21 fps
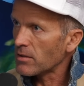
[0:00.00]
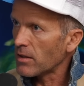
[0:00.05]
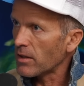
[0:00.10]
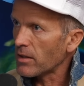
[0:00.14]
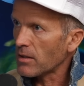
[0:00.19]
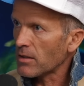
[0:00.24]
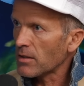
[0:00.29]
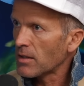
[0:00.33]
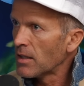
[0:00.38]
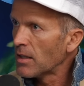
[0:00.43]

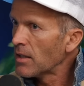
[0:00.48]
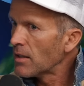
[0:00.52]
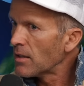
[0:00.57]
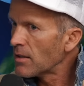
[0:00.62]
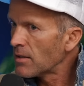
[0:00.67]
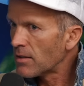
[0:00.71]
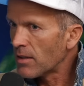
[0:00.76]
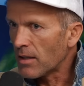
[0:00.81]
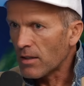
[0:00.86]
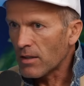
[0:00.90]
Like, mm -hmm
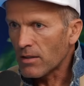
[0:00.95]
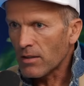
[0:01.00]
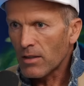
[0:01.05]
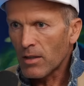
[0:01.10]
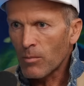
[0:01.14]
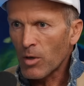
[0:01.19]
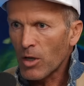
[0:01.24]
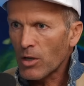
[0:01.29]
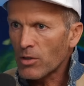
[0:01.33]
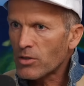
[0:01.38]
in
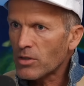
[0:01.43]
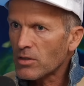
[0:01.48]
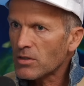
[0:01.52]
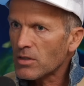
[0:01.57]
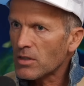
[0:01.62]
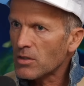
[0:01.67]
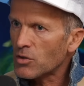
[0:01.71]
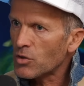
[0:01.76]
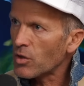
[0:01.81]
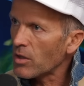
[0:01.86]

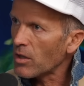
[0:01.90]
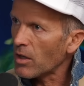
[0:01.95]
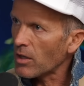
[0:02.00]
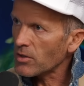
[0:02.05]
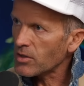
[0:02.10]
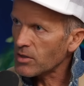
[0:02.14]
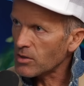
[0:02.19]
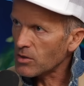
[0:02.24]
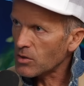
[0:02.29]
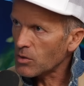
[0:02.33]
emergency
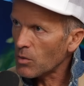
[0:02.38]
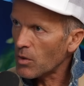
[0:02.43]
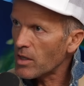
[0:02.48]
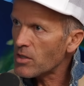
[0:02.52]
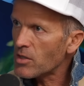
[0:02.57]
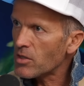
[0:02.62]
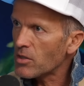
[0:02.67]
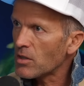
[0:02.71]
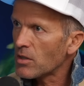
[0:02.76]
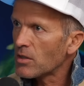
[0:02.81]
triage
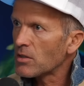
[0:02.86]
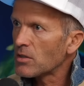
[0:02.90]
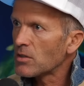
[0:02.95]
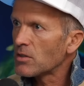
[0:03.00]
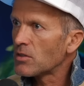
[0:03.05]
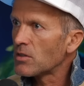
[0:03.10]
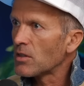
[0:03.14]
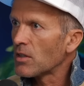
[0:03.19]
situations,